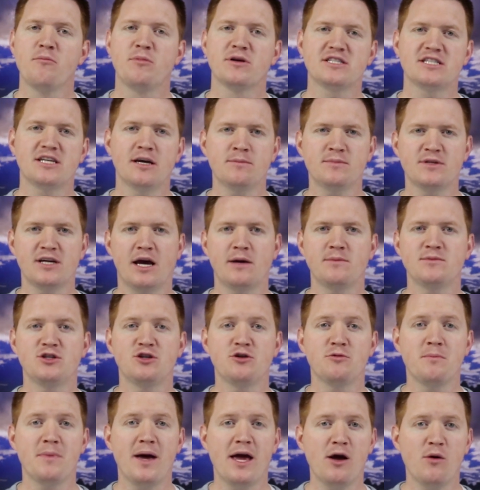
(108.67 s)
but sometimes
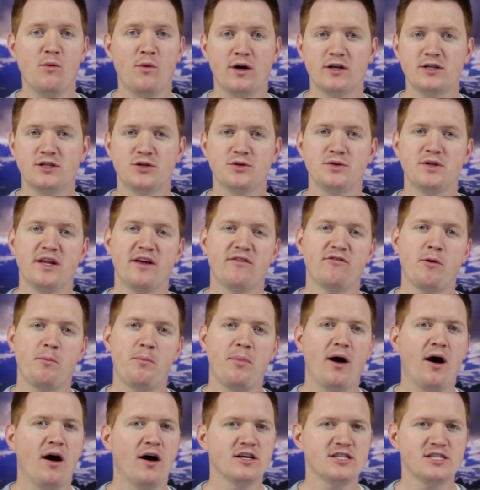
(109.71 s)
you may want to leave a
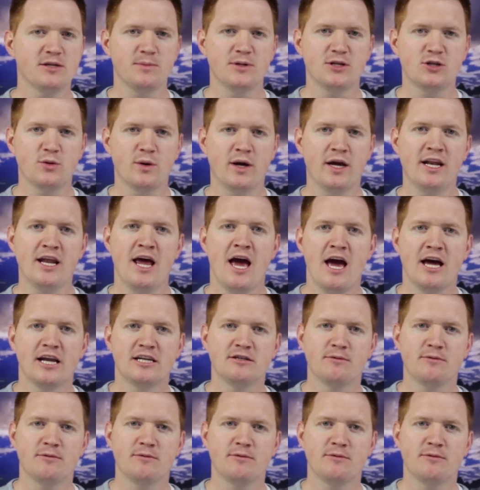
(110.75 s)
pause in between